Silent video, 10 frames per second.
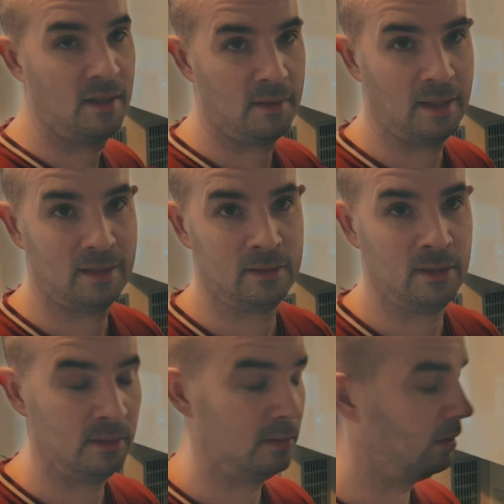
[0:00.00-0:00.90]
that'll
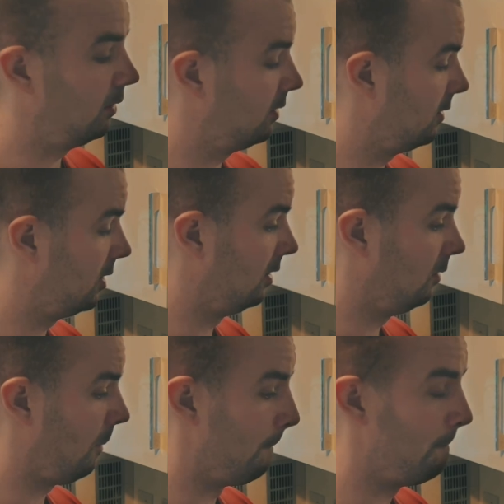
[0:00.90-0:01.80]
do
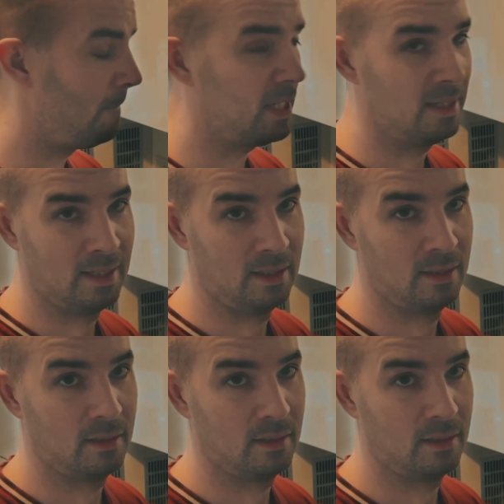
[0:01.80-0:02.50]
till Monday,